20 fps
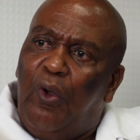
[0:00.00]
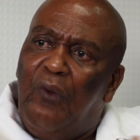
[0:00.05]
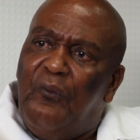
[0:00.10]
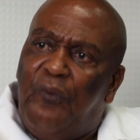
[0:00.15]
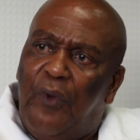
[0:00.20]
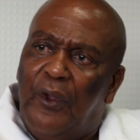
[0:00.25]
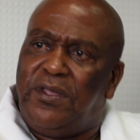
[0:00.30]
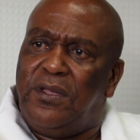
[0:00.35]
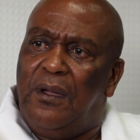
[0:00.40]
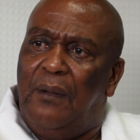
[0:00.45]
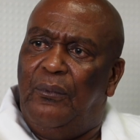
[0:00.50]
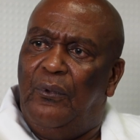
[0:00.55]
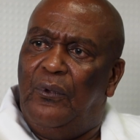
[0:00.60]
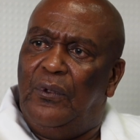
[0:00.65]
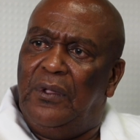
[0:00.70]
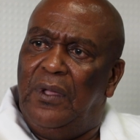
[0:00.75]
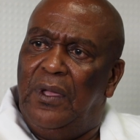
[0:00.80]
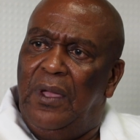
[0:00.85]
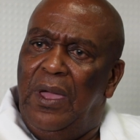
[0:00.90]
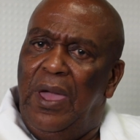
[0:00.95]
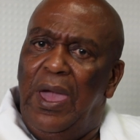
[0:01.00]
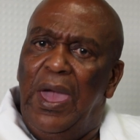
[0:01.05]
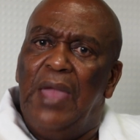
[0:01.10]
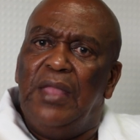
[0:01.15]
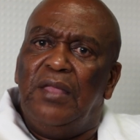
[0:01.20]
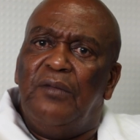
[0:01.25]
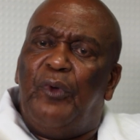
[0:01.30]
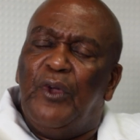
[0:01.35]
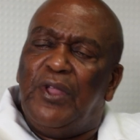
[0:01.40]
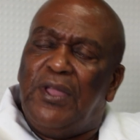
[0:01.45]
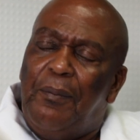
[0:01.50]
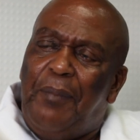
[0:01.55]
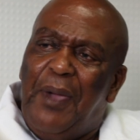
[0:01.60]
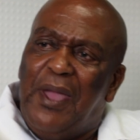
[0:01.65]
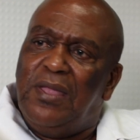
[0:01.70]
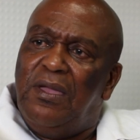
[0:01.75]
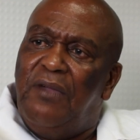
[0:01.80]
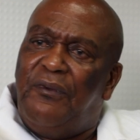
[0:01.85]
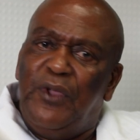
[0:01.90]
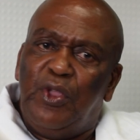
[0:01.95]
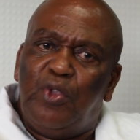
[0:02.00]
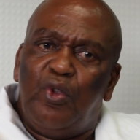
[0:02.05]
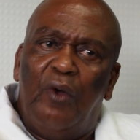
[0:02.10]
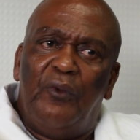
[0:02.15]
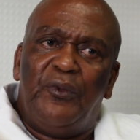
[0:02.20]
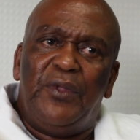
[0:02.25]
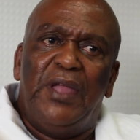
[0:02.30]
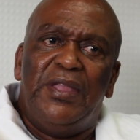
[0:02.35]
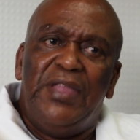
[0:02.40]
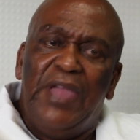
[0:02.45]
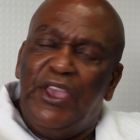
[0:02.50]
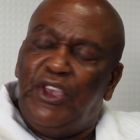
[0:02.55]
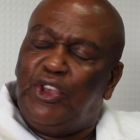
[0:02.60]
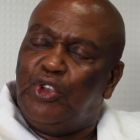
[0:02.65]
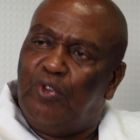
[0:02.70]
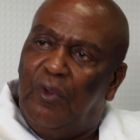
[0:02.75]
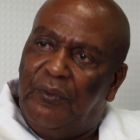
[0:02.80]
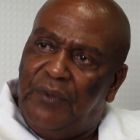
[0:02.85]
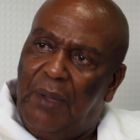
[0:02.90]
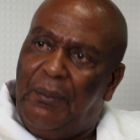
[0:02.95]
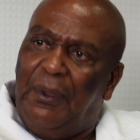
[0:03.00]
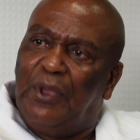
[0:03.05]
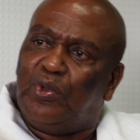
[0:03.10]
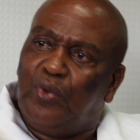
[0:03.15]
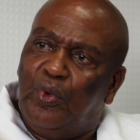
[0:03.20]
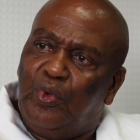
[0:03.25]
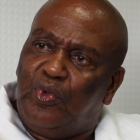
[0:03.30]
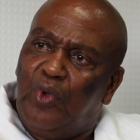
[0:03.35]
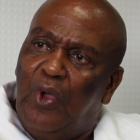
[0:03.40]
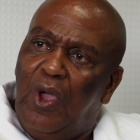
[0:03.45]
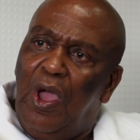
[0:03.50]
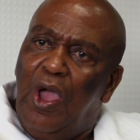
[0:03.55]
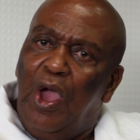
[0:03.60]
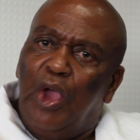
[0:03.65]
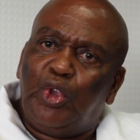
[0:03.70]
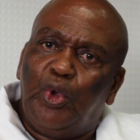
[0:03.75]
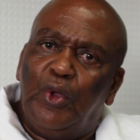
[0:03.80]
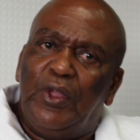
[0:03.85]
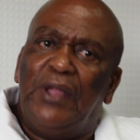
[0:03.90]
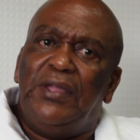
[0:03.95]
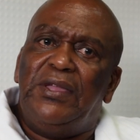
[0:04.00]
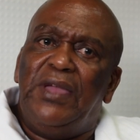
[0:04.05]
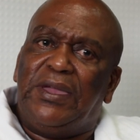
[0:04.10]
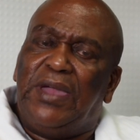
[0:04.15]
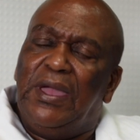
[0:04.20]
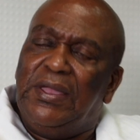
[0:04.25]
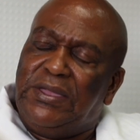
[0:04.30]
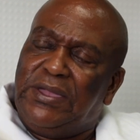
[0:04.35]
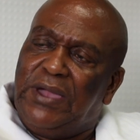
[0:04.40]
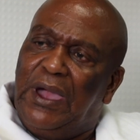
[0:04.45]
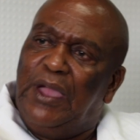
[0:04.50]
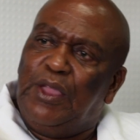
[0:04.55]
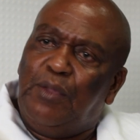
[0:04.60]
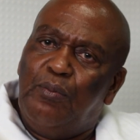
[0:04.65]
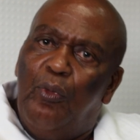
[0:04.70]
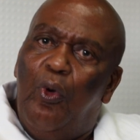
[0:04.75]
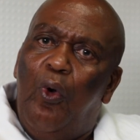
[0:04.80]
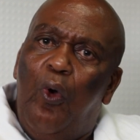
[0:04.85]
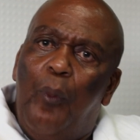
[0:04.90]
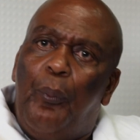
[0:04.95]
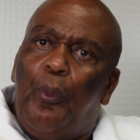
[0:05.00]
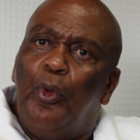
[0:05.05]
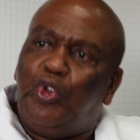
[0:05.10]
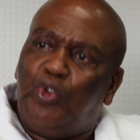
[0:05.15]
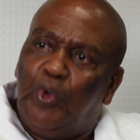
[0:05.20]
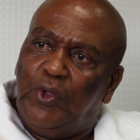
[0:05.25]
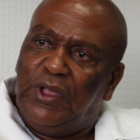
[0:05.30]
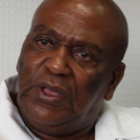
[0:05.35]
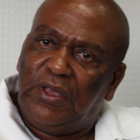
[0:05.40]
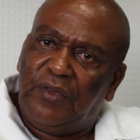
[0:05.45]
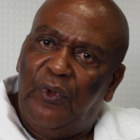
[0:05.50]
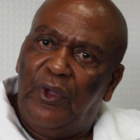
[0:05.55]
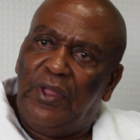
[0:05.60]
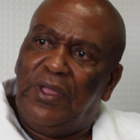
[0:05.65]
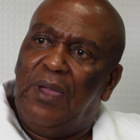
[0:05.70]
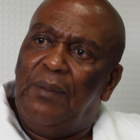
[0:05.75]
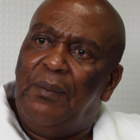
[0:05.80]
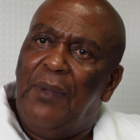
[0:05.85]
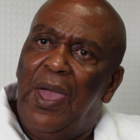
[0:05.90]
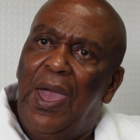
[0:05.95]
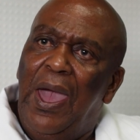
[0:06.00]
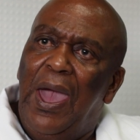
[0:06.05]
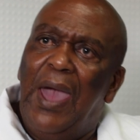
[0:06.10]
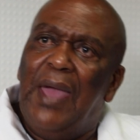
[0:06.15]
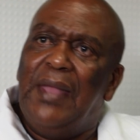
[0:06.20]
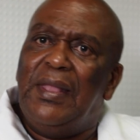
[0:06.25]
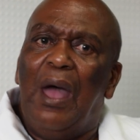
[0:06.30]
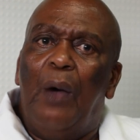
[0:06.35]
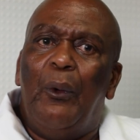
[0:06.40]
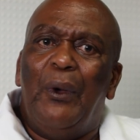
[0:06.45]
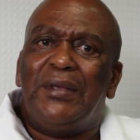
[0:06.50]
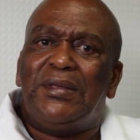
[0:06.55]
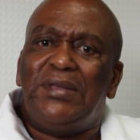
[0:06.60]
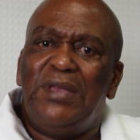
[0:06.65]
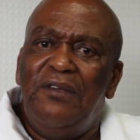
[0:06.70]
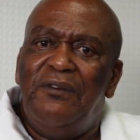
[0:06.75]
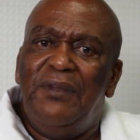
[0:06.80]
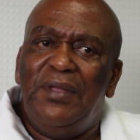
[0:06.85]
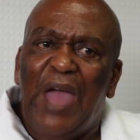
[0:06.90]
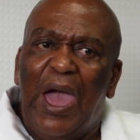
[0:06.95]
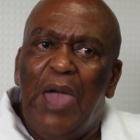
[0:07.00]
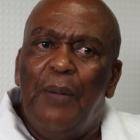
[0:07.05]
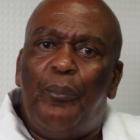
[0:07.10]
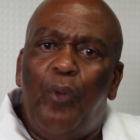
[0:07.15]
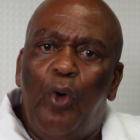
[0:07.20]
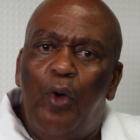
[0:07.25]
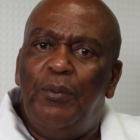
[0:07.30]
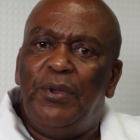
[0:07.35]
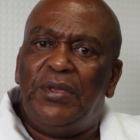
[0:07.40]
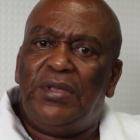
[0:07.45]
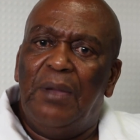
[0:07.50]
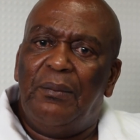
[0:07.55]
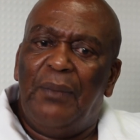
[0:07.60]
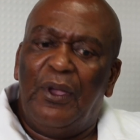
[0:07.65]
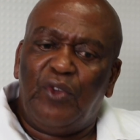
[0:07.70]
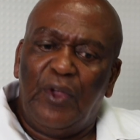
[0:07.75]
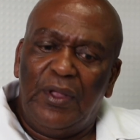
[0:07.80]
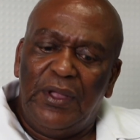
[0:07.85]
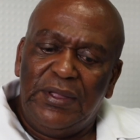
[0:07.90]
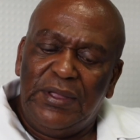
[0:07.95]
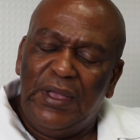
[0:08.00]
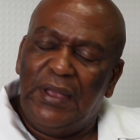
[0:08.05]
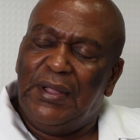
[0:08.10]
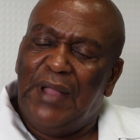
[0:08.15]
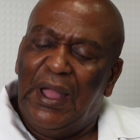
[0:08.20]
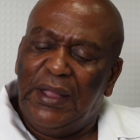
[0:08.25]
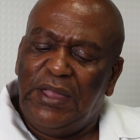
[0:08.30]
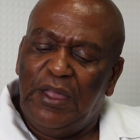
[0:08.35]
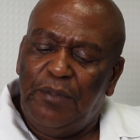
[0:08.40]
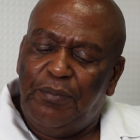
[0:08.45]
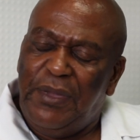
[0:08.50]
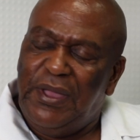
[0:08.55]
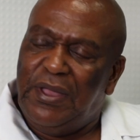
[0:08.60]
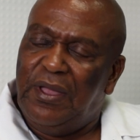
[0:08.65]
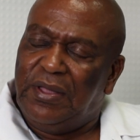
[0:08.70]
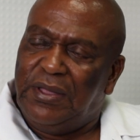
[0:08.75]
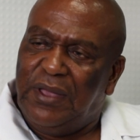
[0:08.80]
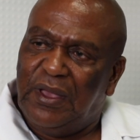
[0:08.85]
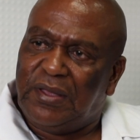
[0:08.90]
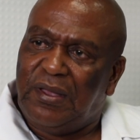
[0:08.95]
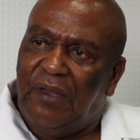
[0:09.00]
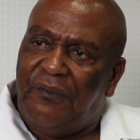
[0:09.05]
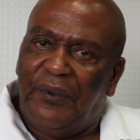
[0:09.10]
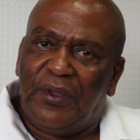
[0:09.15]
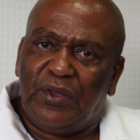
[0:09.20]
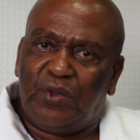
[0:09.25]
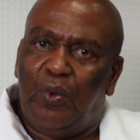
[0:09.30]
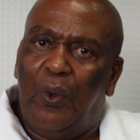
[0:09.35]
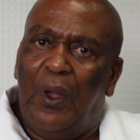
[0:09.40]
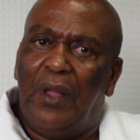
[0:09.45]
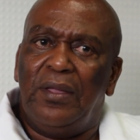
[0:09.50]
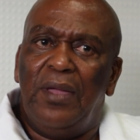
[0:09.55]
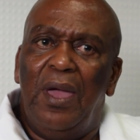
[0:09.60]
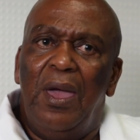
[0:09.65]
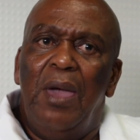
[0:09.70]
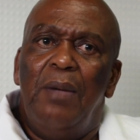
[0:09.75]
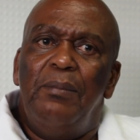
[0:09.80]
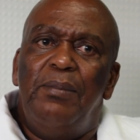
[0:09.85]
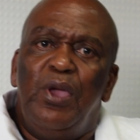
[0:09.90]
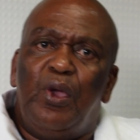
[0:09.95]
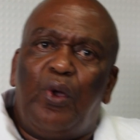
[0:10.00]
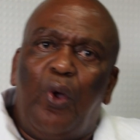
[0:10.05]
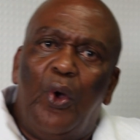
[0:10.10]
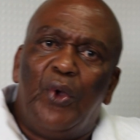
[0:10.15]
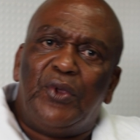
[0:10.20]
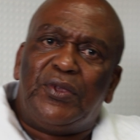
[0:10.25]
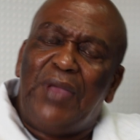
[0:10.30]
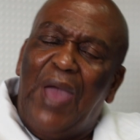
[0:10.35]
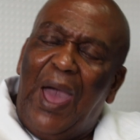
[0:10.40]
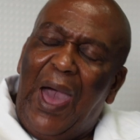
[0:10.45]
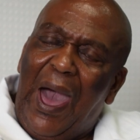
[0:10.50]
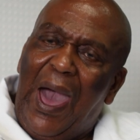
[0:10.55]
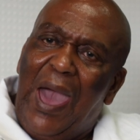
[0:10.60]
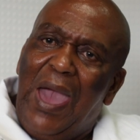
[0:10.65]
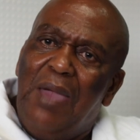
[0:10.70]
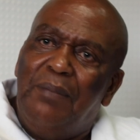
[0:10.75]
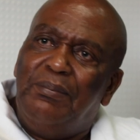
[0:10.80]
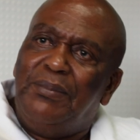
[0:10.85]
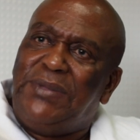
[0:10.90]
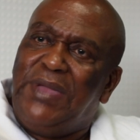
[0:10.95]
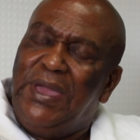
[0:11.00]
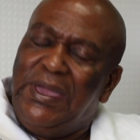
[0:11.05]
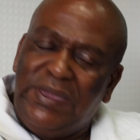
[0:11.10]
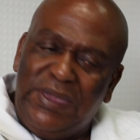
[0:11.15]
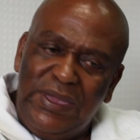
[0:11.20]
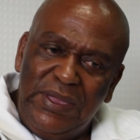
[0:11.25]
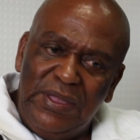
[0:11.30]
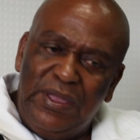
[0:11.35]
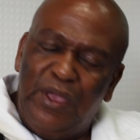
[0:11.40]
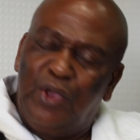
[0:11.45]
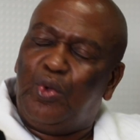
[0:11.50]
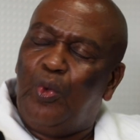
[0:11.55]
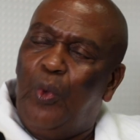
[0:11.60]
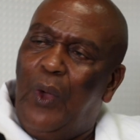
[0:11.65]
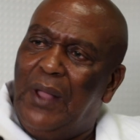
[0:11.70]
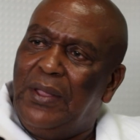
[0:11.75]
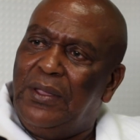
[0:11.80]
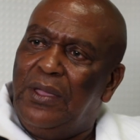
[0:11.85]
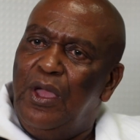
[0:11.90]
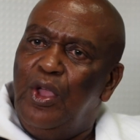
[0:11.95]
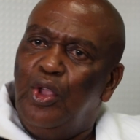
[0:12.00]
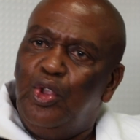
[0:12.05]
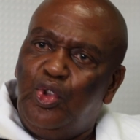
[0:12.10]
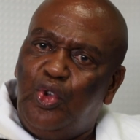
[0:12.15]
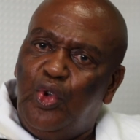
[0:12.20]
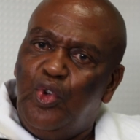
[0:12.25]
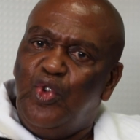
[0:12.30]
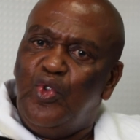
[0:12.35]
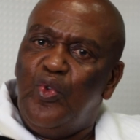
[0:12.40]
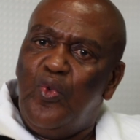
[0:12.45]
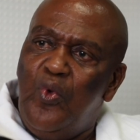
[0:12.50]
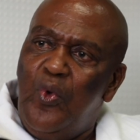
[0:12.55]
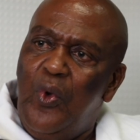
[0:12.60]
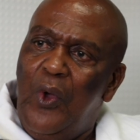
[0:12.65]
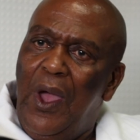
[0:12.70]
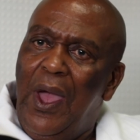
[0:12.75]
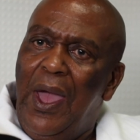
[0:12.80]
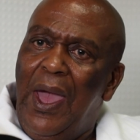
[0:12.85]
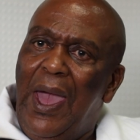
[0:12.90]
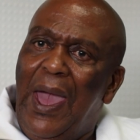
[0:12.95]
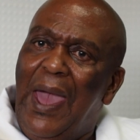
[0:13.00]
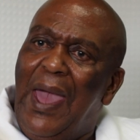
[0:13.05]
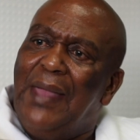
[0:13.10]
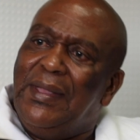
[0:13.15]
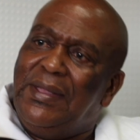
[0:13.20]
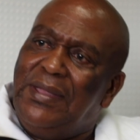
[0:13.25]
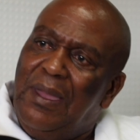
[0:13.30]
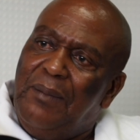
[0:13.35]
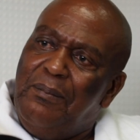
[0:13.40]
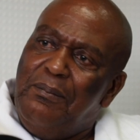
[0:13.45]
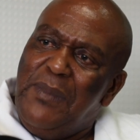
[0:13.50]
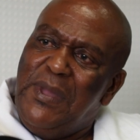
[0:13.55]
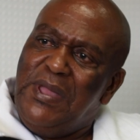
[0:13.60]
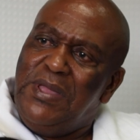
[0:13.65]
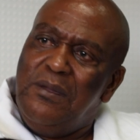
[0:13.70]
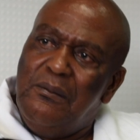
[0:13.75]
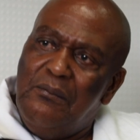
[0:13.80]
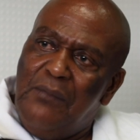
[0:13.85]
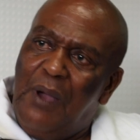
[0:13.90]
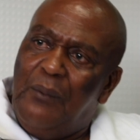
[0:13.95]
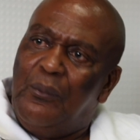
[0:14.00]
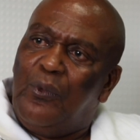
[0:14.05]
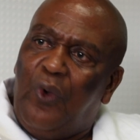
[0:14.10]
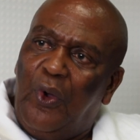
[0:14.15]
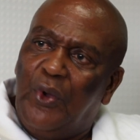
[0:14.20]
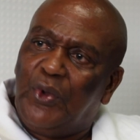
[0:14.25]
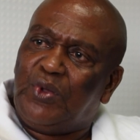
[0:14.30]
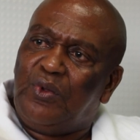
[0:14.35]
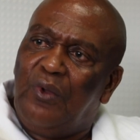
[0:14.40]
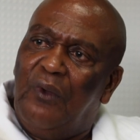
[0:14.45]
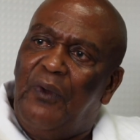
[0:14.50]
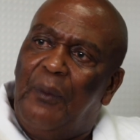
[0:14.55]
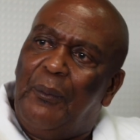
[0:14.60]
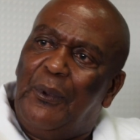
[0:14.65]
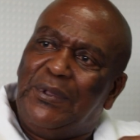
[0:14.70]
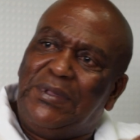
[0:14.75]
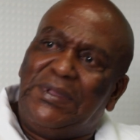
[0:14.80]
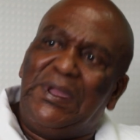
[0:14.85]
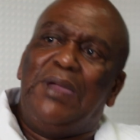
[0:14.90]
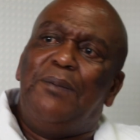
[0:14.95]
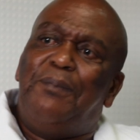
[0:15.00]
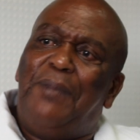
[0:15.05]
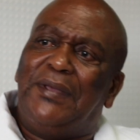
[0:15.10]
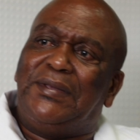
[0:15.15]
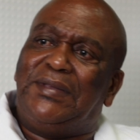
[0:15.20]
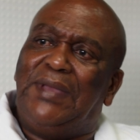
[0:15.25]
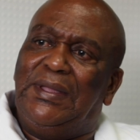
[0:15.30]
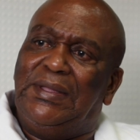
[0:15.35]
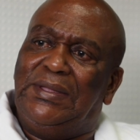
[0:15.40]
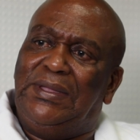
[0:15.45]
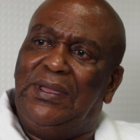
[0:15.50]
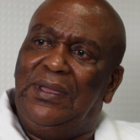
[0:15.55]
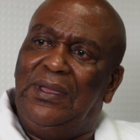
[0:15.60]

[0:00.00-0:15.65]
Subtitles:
comfortable and for the benefit of the nation of the Basotho, so that they can create more opportunities for them. And I promised them, actually, let it be the first one, because I am taking this one to you at the minimum cost of about 3%.